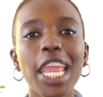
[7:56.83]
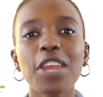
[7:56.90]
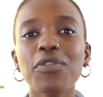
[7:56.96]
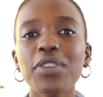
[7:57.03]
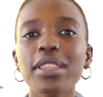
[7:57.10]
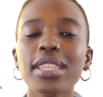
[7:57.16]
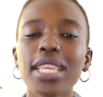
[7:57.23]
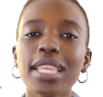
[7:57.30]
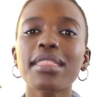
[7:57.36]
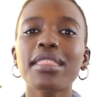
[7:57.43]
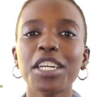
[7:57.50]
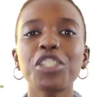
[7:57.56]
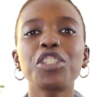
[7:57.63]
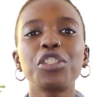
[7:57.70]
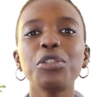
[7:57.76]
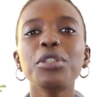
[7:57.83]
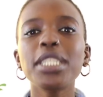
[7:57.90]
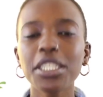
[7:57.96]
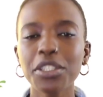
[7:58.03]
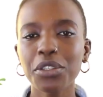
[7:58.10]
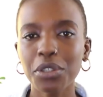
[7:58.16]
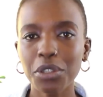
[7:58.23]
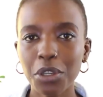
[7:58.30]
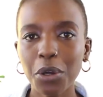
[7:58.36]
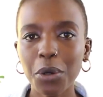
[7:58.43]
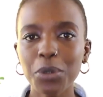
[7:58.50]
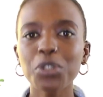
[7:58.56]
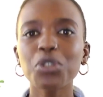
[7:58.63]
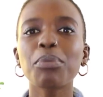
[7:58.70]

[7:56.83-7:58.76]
everything that you need to know